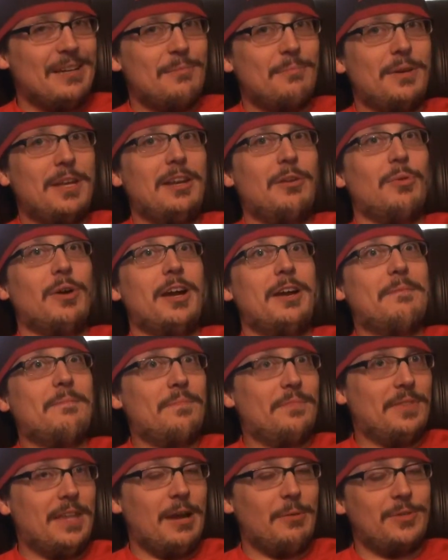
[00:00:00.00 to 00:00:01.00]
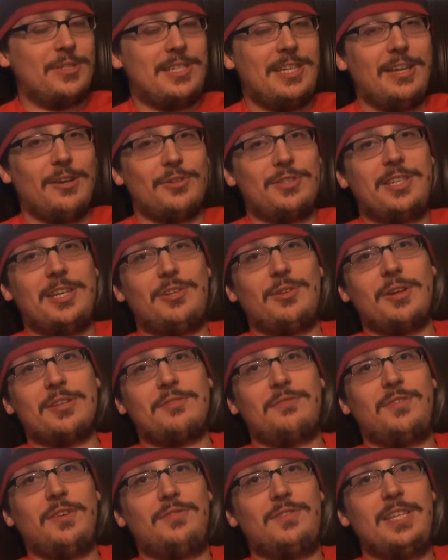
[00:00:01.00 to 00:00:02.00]
but anyway, that was TLC
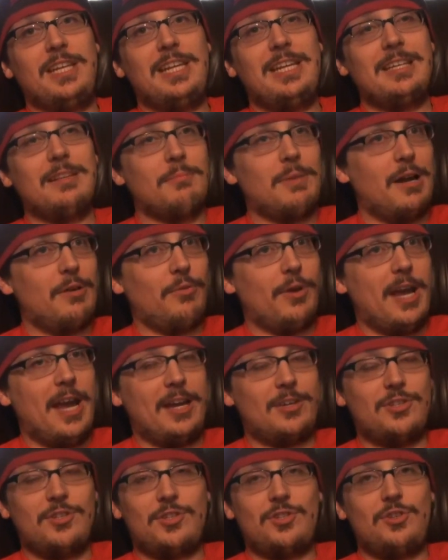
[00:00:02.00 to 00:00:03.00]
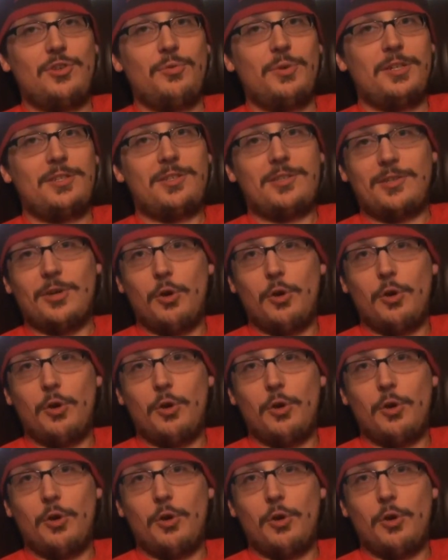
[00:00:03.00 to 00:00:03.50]
2015 and my reactions to it.